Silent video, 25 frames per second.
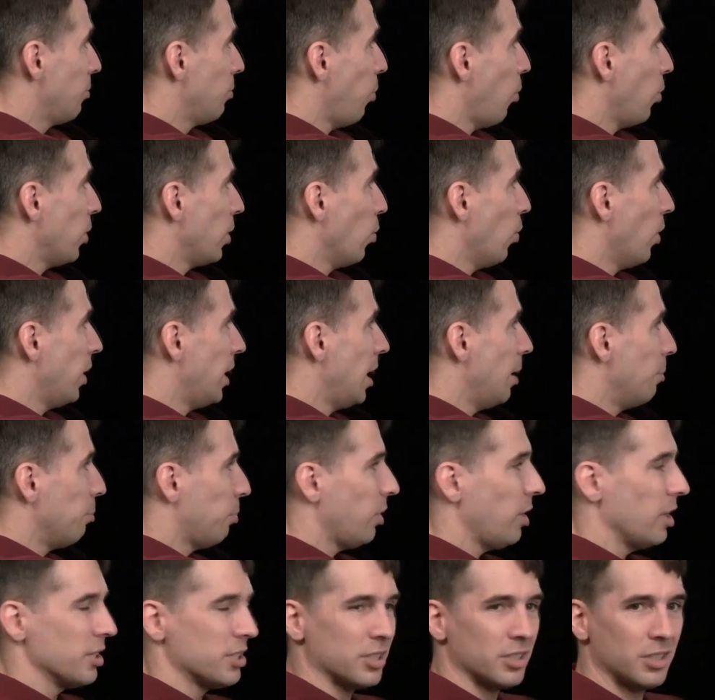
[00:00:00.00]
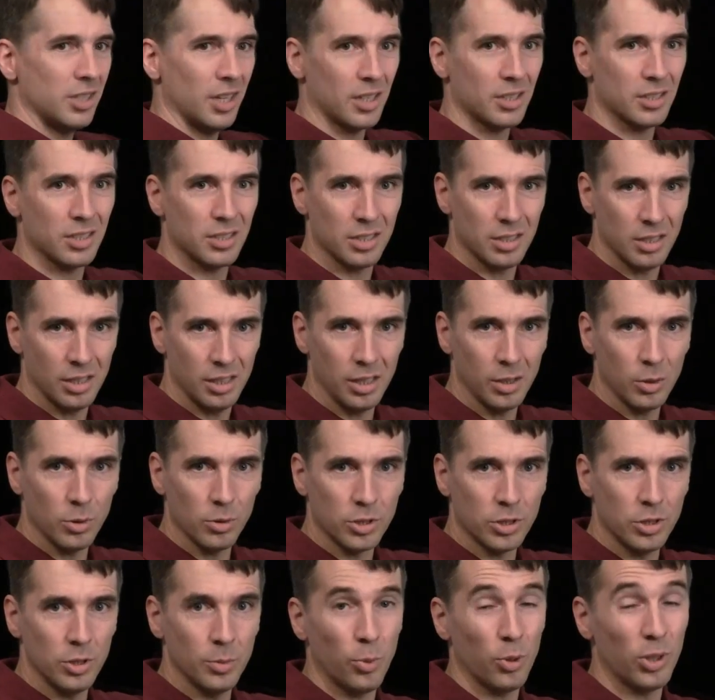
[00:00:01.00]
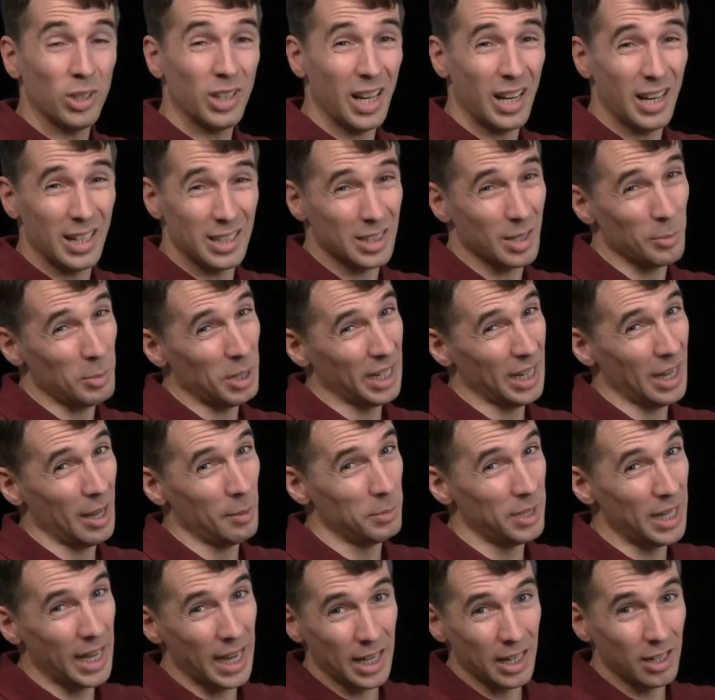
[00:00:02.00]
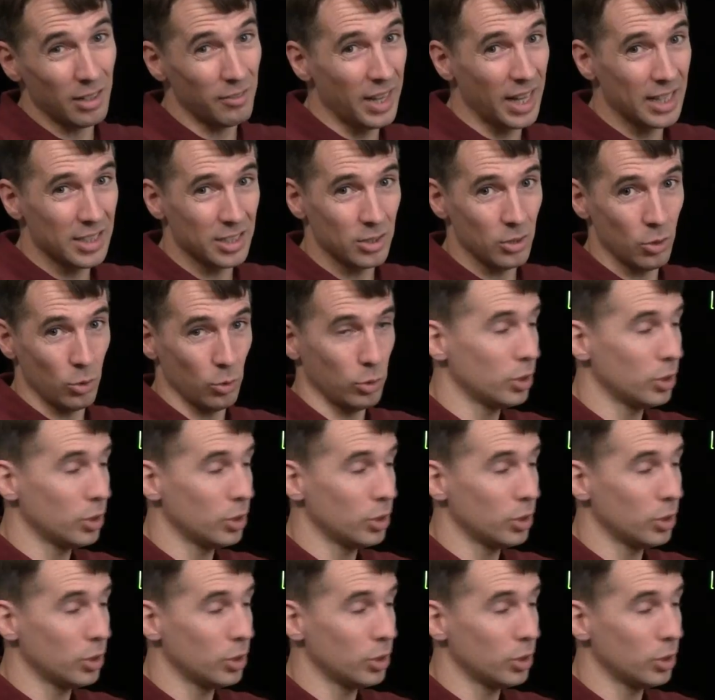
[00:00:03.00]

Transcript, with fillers: zero point one M plus six equals two point nine. That's going to make M negative. That's no